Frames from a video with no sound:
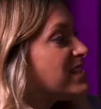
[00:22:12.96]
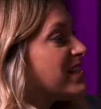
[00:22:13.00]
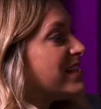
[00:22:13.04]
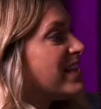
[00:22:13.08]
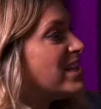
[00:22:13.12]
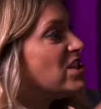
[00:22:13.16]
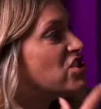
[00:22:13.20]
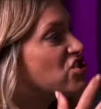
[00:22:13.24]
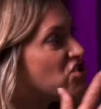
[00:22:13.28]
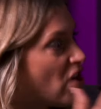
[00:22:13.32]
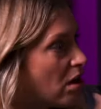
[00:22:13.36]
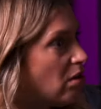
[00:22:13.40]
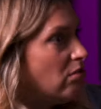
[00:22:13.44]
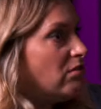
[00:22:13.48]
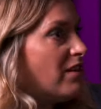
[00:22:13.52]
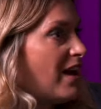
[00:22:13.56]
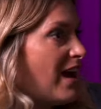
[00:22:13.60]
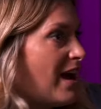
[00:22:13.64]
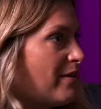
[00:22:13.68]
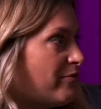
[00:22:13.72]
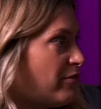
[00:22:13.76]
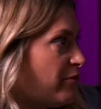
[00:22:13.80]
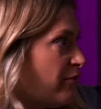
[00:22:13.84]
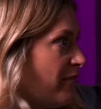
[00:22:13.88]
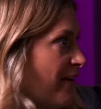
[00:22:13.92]
say they don't
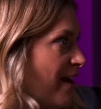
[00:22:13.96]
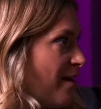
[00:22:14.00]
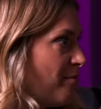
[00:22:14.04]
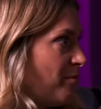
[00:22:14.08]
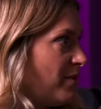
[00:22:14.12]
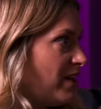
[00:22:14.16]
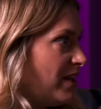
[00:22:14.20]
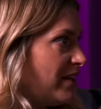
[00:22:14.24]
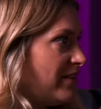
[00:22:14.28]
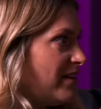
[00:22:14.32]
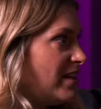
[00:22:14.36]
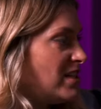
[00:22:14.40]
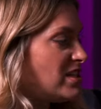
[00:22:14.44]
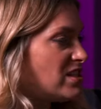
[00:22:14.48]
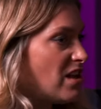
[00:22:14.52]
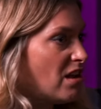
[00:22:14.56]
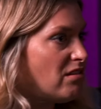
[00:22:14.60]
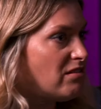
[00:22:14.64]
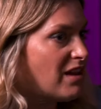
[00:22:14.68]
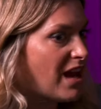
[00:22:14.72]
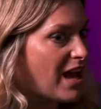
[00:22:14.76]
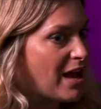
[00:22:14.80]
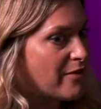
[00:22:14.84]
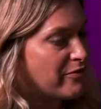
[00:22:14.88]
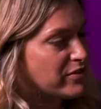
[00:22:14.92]
have a family. They
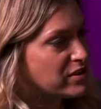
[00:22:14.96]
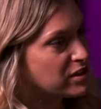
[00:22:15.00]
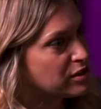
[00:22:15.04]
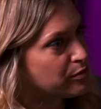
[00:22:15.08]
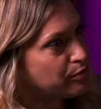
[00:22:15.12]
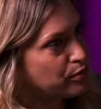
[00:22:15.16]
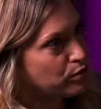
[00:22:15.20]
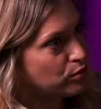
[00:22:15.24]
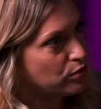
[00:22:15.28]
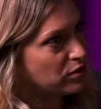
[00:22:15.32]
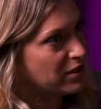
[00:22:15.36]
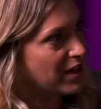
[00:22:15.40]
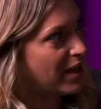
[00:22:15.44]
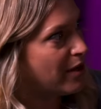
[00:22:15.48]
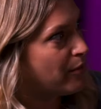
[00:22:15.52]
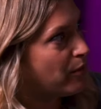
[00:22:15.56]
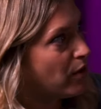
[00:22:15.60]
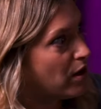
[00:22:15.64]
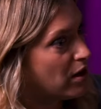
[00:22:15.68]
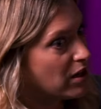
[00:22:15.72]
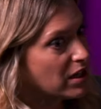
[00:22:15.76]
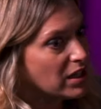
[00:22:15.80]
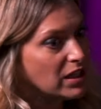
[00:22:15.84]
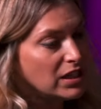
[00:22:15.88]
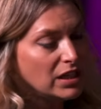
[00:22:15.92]
don't have a support
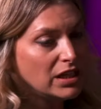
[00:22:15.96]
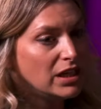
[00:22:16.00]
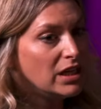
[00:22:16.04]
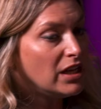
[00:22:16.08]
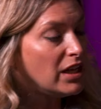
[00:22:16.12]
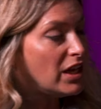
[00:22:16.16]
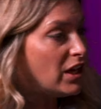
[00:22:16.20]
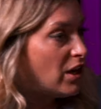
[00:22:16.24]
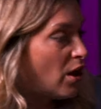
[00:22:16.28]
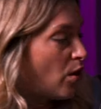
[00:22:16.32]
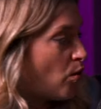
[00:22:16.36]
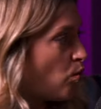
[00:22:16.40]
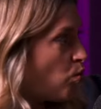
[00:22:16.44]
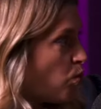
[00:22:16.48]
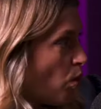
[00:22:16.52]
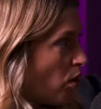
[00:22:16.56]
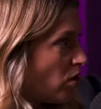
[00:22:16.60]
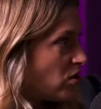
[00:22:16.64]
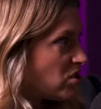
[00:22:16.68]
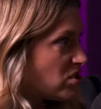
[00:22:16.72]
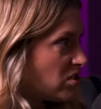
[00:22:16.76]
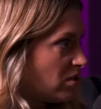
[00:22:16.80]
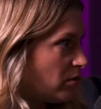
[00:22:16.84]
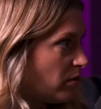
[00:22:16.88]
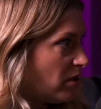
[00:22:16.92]
network. You know,
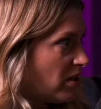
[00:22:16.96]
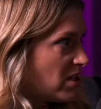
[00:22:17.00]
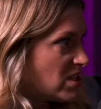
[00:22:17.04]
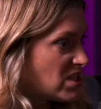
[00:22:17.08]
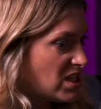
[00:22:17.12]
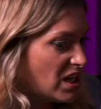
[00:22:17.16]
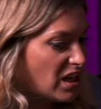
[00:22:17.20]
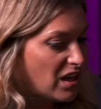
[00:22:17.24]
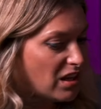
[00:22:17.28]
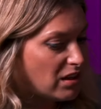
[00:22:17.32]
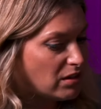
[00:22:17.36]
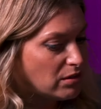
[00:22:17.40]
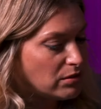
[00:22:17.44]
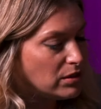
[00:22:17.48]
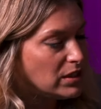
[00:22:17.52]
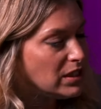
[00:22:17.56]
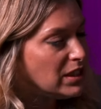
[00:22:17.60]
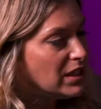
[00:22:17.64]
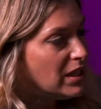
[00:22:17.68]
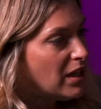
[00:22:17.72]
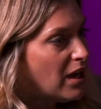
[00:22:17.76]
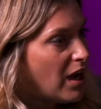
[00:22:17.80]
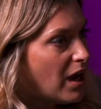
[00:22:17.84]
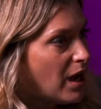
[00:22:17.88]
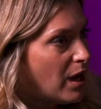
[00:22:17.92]
what do I do?
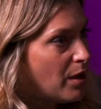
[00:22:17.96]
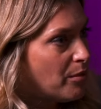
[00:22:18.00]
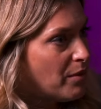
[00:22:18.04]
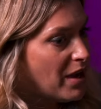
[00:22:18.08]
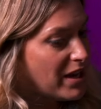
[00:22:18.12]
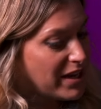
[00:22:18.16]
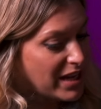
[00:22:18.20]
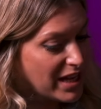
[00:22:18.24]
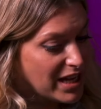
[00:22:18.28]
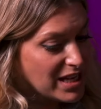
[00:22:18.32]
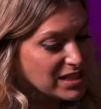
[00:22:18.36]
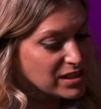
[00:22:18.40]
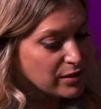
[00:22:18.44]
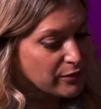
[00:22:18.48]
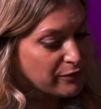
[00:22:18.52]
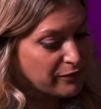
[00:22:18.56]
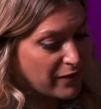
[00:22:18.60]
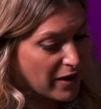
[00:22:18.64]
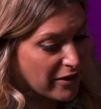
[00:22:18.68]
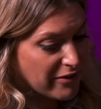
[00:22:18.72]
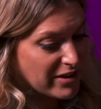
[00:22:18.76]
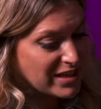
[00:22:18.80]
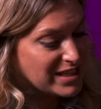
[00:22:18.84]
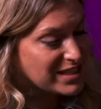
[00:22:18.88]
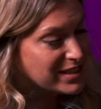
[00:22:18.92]
And it is a
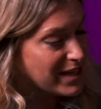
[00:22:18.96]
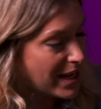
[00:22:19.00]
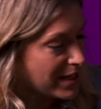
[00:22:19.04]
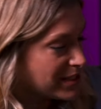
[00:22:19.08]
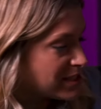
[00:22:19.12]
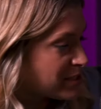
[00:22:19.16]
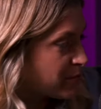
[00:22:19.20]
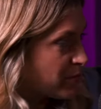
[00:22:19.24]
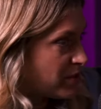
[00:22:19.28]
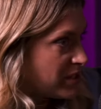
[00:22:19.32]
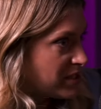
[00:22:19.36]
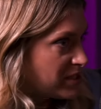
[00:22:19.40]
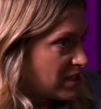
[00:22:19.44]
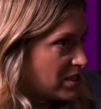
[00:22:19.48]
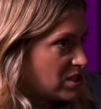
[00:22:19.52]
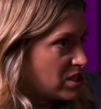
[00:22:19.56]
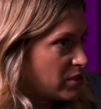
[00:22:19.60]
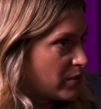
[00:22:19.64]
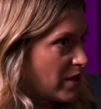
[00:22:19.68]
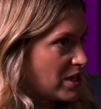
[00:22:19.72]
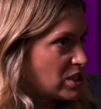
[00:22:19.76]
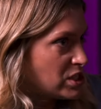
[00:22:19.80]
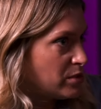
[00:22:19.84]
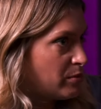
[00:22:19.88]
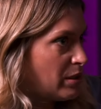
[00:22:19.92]
very desperate
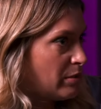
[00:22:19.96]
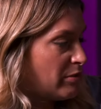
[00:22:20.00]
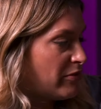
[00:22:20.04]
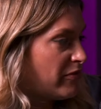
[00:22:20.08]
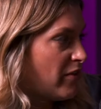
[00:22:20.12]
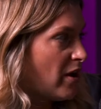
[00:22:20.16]
situation that people